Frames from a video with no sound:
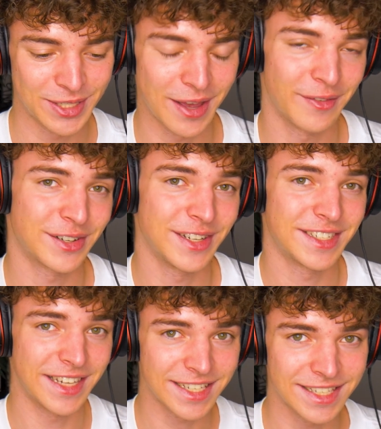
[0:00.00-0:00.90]
you have a
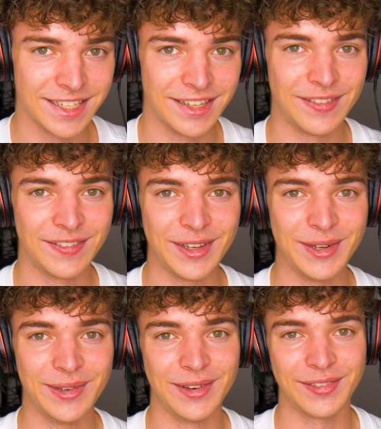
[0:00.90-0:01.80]
360
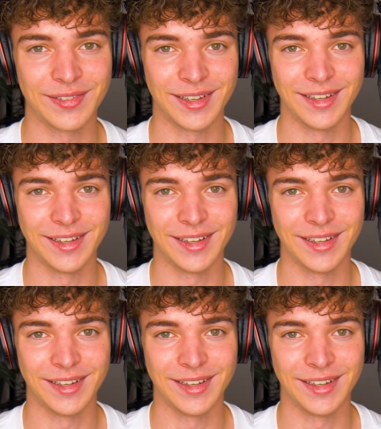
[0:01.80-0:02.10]
view of